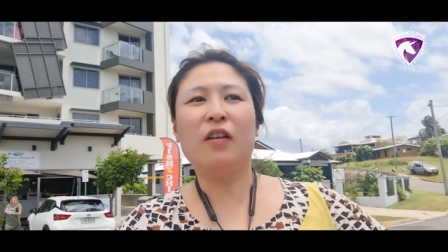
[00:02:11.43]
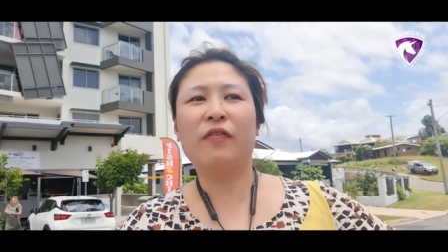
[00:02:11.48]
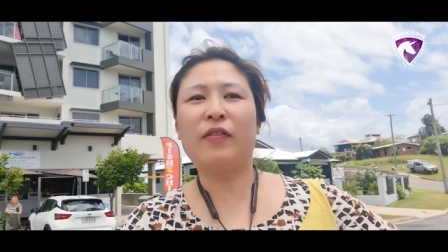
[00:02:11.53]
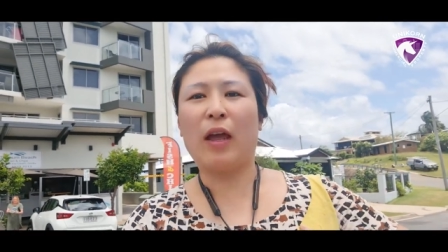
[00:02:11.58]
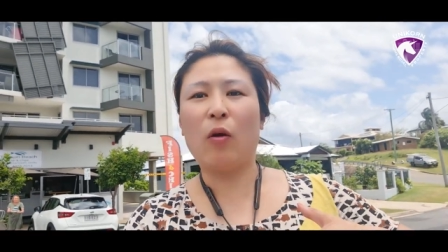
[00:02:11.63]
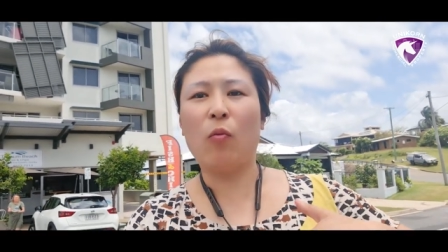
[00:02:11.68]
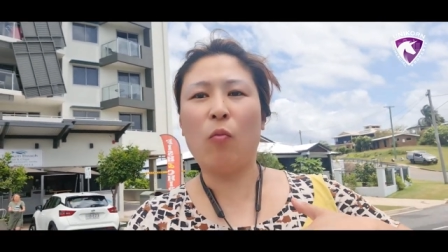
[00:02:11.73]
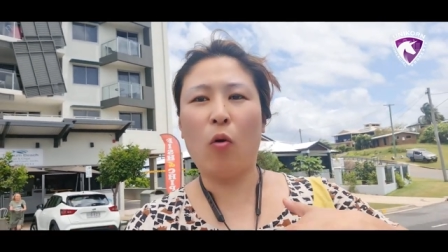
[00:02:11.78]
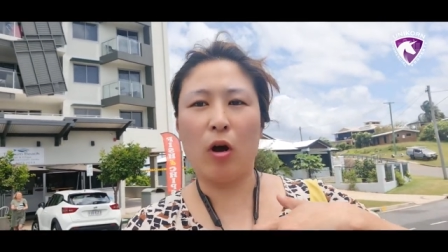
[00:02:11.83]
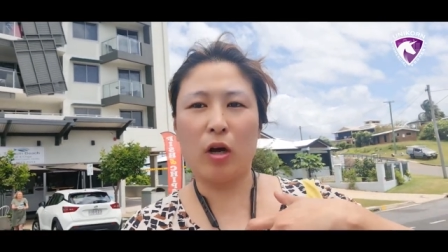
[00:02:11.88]

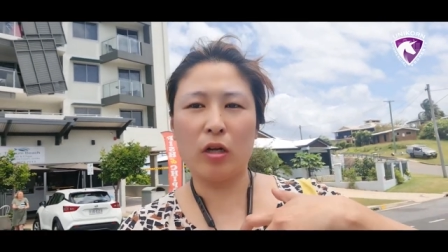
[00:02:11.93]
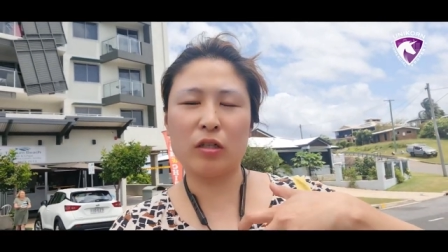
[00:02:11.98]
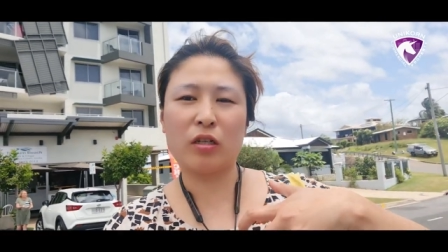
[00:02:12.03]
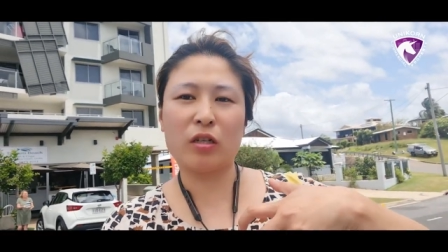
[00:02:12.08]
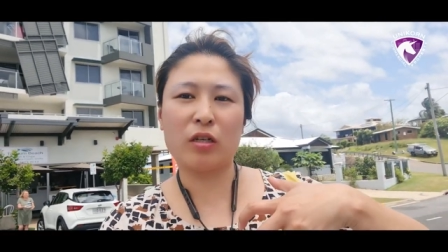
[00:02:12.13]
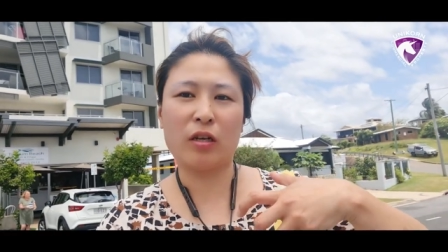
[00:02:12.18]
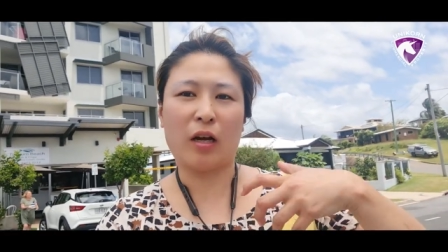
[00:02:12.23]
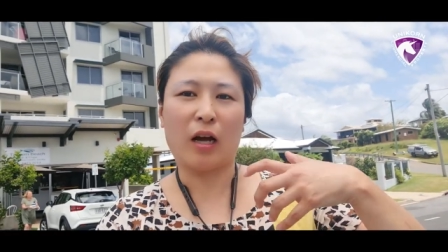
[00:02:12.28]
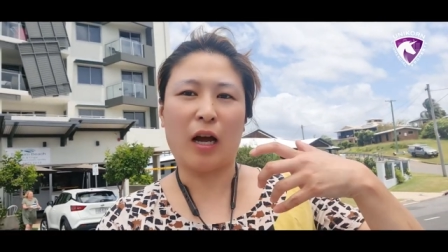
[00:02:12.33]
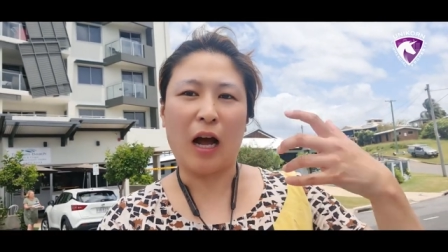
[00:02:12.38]
They
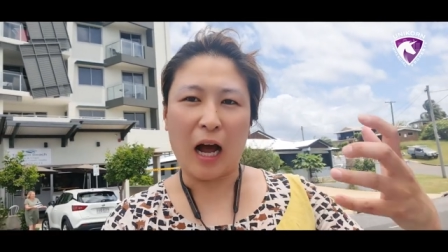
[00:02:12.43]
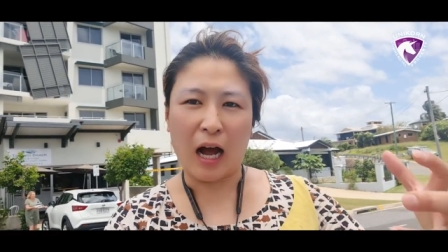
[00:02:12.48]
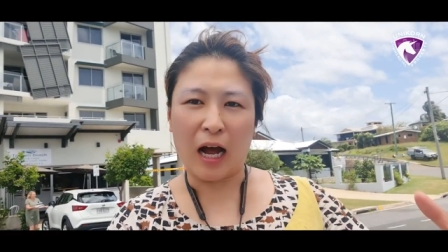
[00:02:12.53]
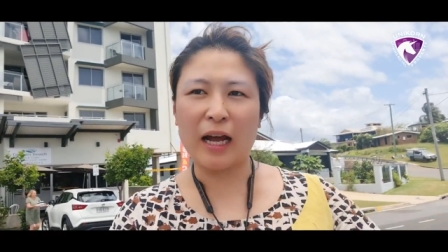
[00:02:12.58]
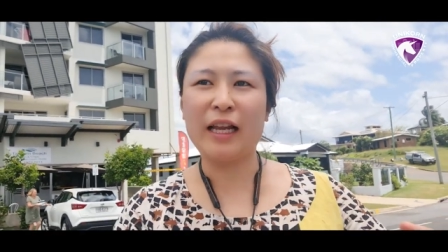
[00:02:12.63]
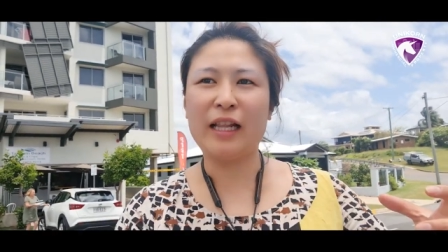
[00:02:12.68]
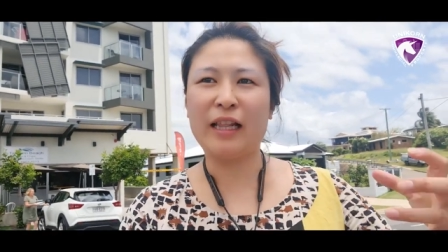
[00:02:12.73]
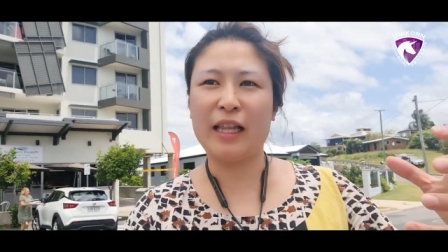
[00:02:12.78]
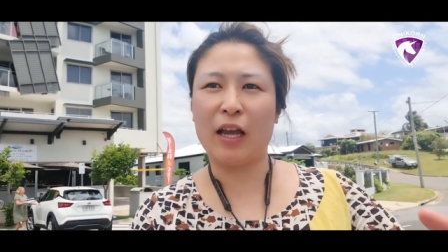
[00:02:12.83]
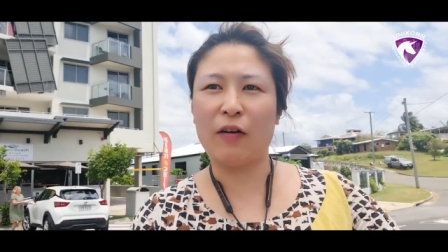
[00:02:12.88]
want a
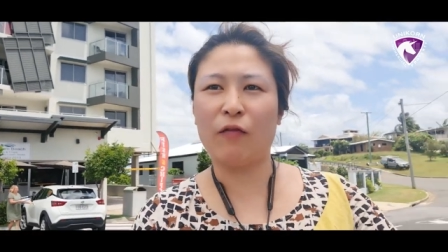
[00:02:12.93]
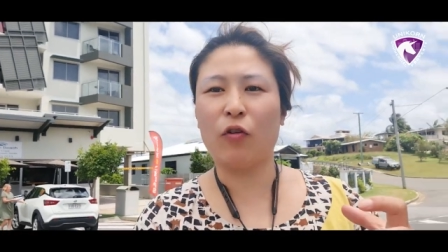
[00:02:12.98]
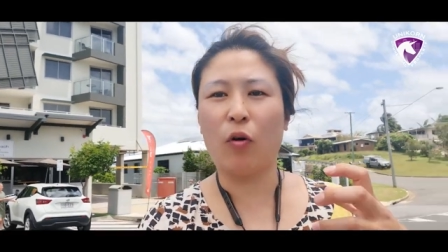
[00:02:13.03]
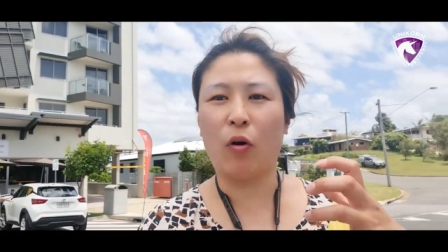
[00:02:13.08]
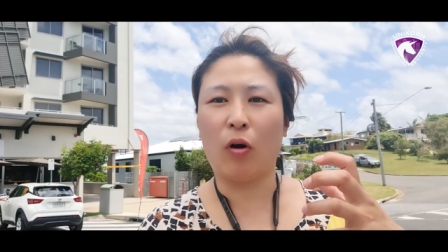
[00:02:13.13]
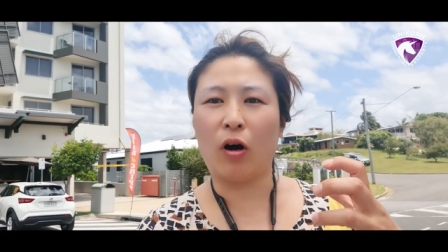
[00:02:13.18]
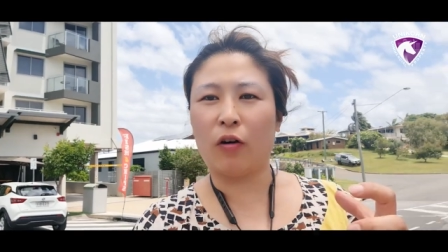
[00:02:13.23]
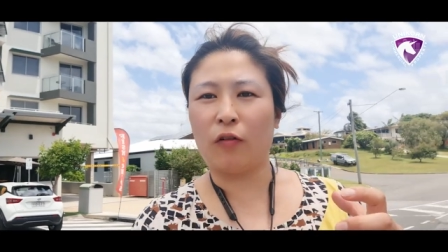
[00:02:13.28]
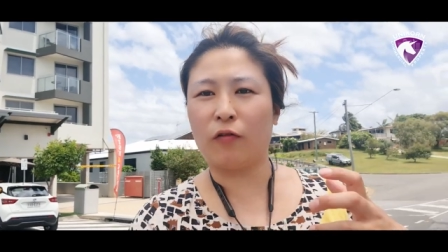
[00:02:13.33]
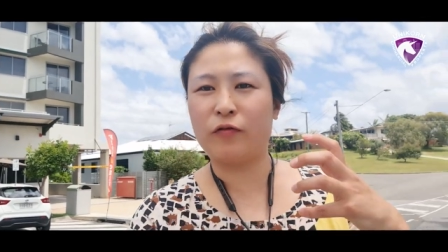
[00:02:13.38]
high
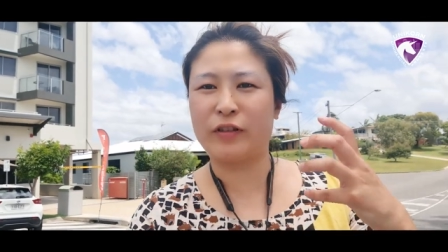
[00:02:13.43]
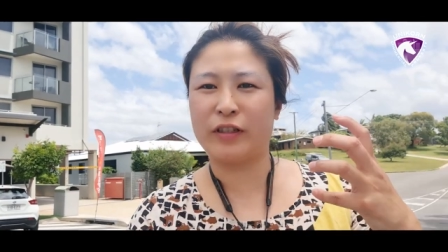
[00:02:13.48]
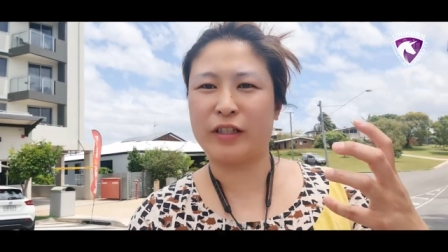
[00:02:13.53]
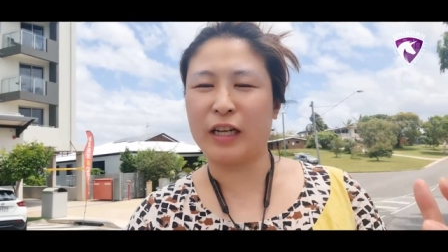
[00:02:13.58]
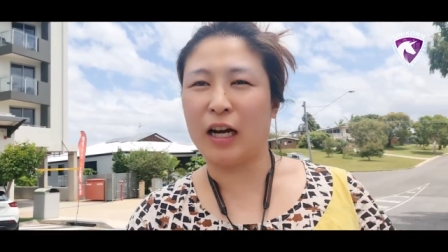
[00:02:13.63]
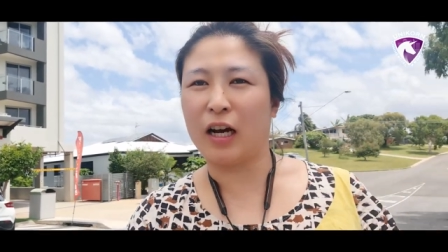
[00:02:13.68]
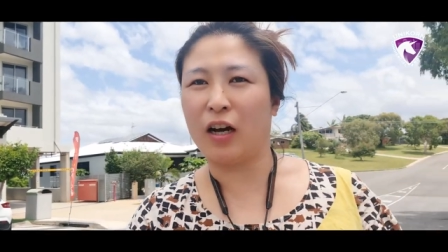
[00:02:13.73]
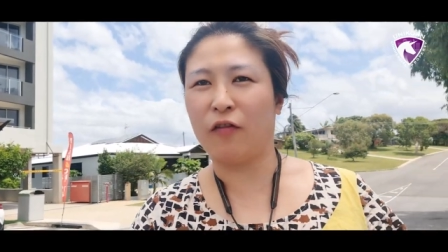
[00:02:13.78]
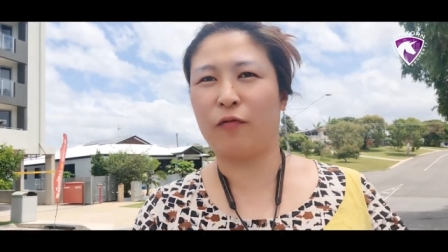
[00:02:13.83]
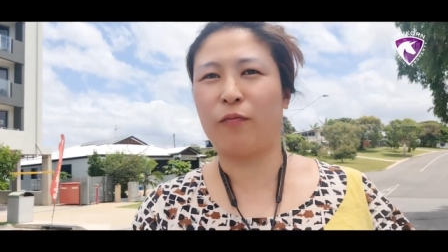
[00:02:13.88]
level
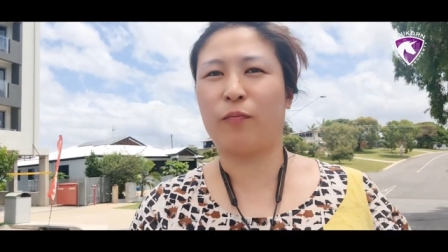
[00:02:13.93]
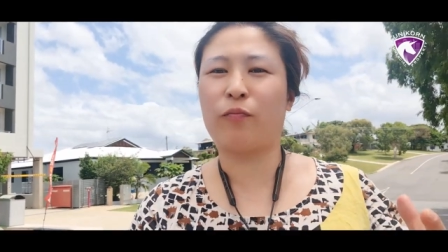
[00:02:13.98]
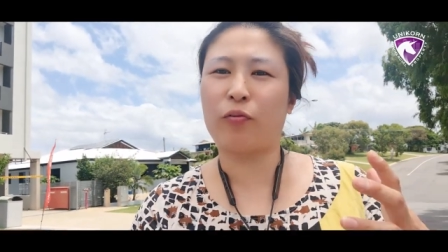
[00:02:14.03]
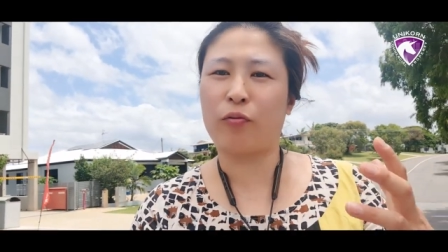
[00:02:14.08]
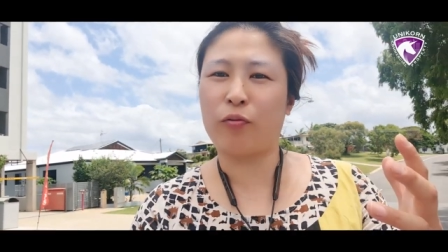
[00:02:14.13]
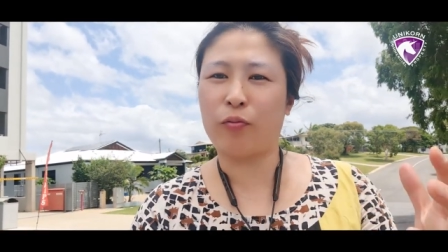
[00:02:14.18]
of, of